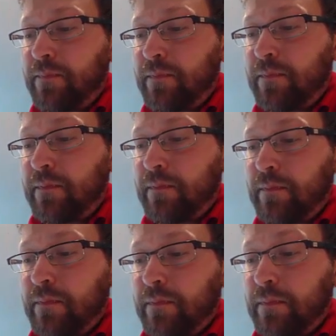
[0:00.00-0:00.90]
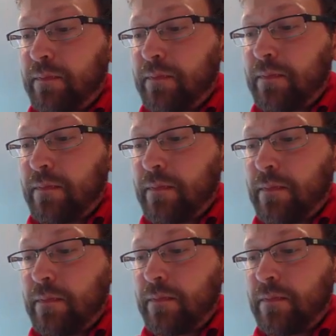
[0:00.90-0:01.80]

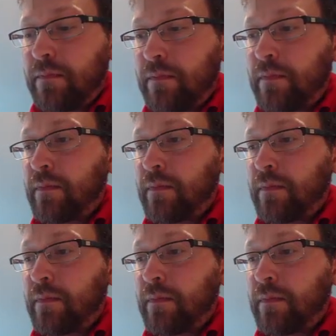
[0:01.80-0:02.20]
No one is speaking in this clip.